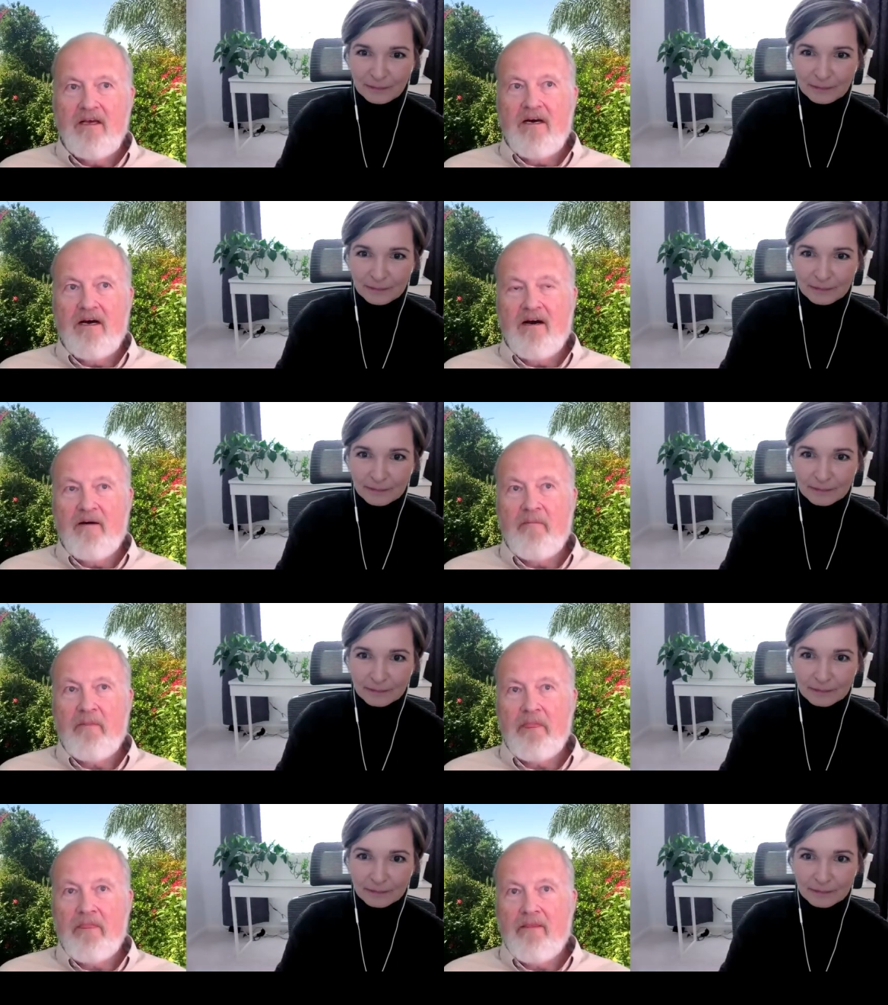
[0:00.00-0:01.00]
Speaker 1: Um,
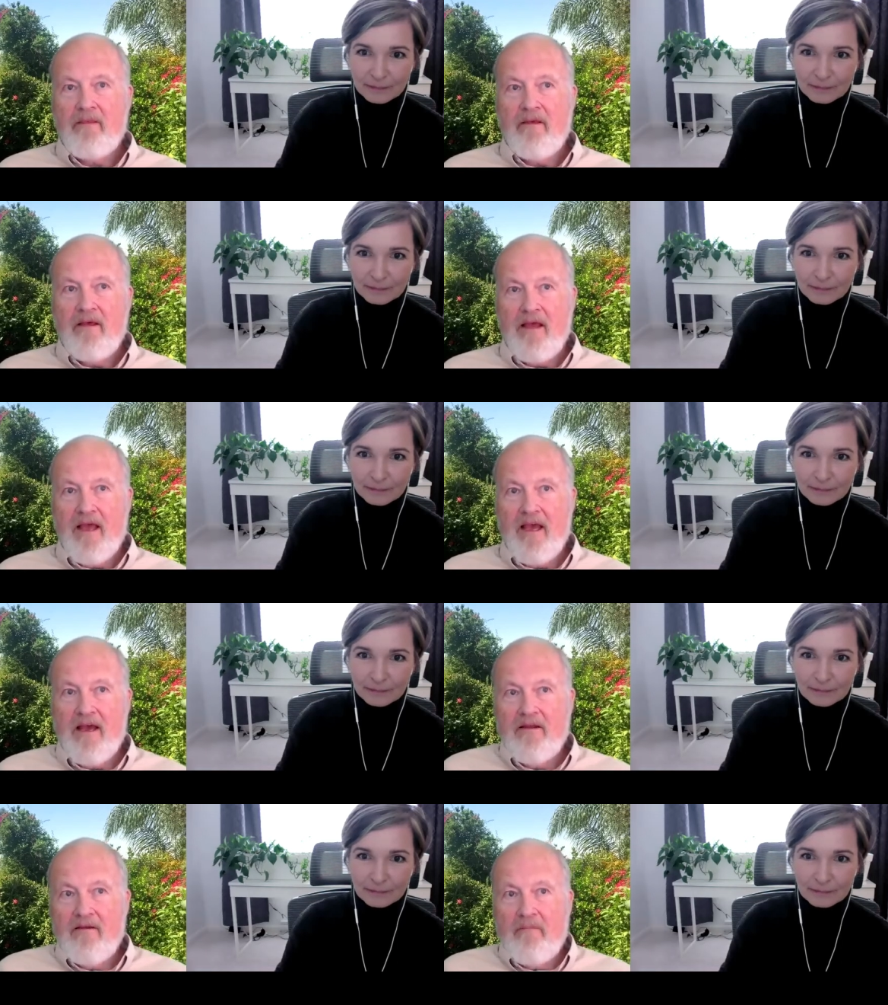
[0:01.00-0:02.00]

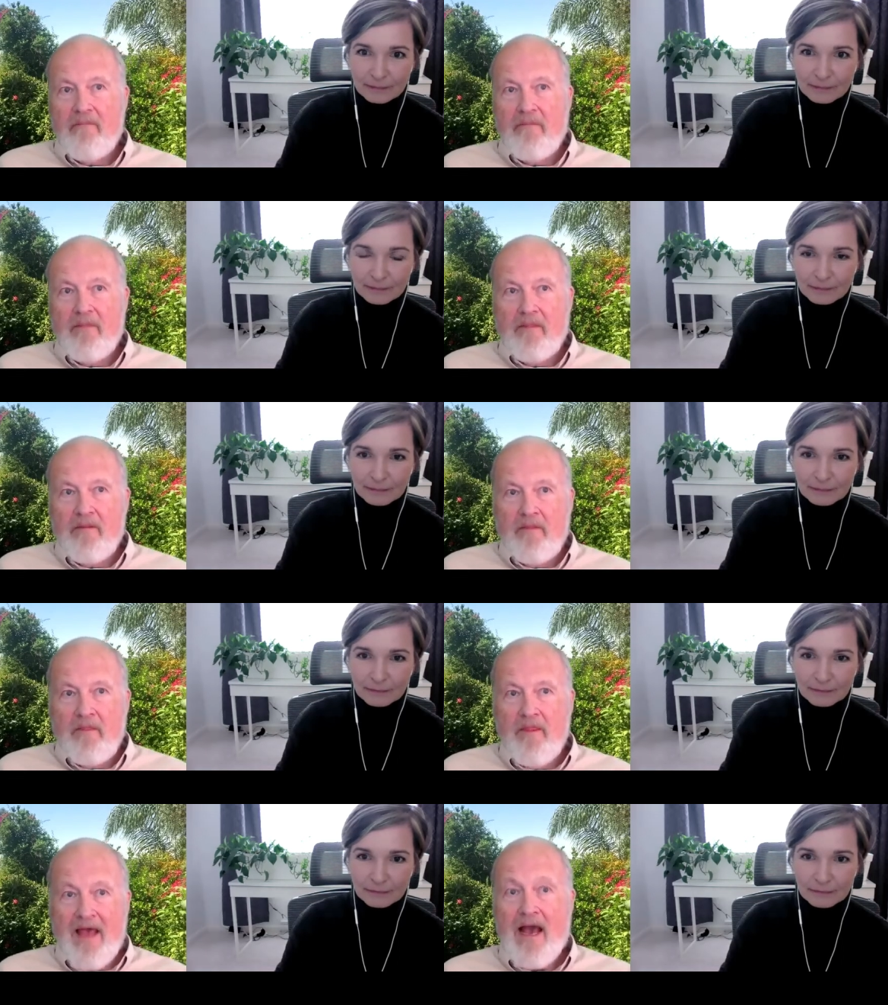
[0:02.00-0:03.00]
and
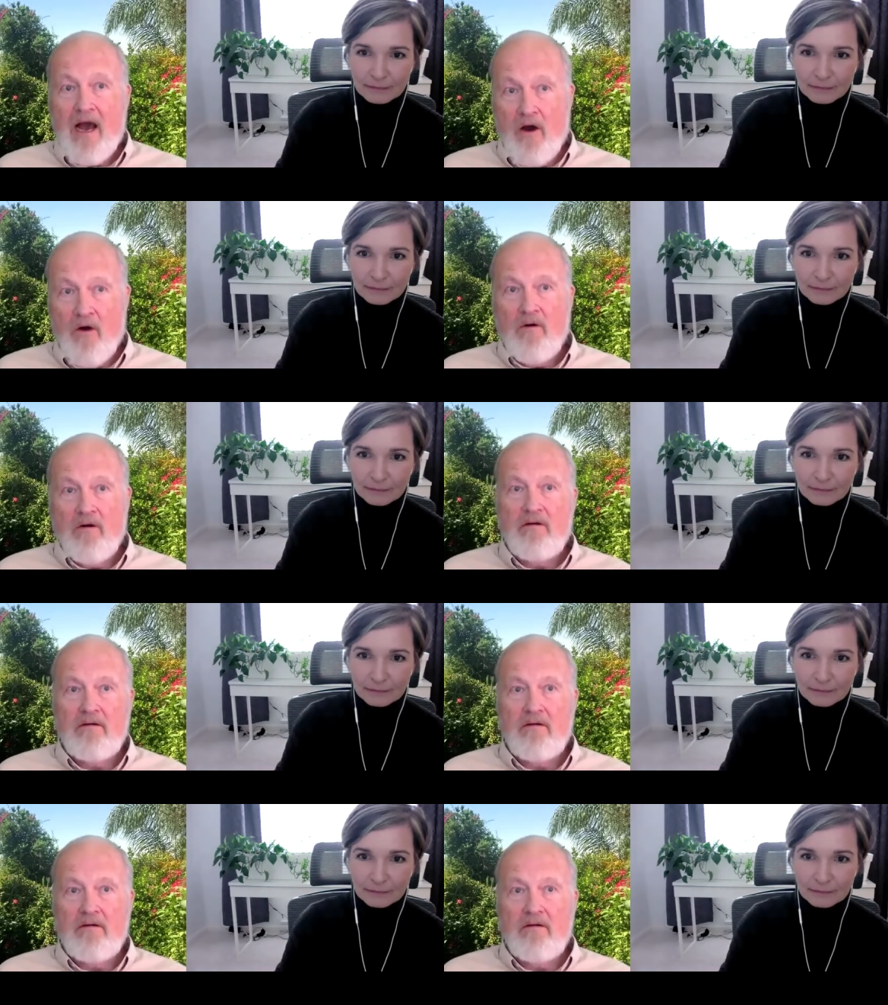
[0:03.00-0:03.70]
now